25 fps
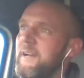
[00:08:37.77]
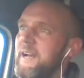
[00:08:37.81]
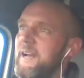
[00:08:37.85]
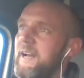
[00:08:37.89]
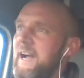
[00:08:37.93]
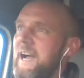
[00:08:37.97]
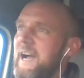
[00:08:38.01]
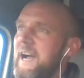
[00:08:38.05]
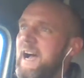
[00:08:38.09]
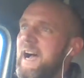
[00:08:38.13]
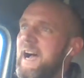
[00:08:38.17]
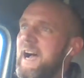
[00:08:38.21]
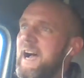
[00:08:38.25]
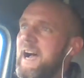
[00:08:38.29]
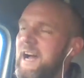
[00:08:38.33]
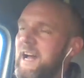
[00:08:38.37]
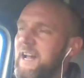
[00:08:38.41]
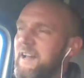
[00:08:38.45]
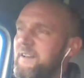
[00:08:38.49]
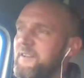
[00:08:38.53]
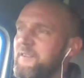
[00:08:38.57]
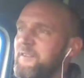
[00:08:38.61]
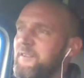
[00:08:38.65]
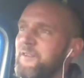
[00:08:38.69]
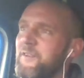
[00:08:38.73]

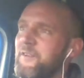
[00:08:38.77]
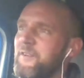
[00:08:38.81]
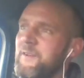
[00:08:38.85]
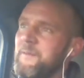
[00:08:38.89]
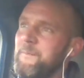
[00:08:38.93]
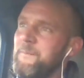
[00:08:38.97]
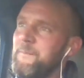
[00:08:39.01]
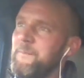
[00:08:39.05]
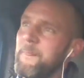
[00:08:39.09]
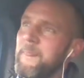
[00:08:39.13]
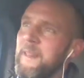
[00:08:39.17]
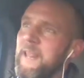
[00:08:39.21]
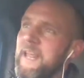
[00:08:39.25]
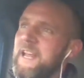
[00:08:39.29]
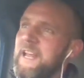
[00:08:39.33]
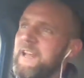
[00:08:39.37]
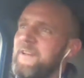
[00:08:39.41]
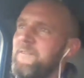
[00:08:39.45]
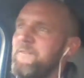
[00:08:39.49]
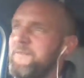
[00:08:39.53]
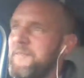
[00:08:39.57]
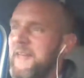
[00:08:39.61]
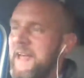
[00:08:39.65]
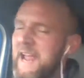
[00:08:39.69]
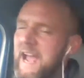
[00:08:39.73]
And if
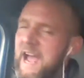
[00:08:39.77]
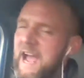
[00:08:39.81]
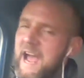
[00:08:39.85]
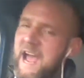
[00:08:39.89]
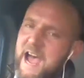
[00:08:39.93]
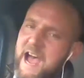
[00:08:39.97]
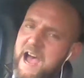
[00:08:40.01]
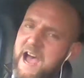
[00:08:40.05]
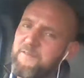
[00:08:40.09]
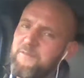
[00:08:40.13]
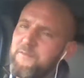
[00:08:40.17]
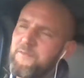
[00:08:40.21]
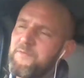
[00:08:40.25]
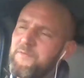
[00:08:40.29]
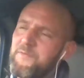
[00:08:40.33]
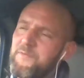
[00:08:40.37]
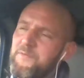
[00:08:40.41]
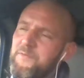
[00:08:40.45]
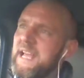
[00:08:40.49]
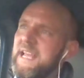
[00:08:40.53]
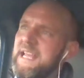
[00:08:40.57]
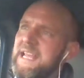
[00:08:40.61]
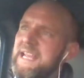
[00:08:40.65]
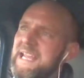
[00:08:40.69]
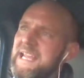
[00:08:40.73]
they have
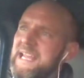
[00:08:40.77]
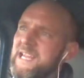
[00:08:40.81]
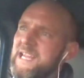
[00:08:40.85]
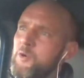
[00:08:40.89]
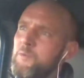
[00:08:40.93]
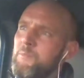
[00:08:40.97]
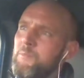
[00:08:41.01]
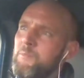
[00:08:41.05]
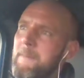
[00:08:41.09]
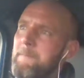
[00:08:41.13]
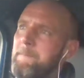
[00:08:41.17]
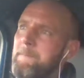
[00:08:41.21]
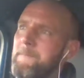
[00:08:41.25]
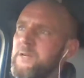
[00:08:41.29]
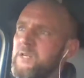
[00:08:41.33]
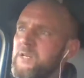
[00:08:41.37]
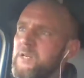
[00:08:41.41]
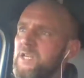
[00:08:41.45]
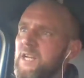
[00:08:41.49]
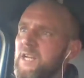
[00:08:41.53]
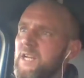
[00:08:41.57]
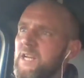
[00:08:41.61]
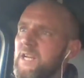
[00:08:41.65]
that EU membership,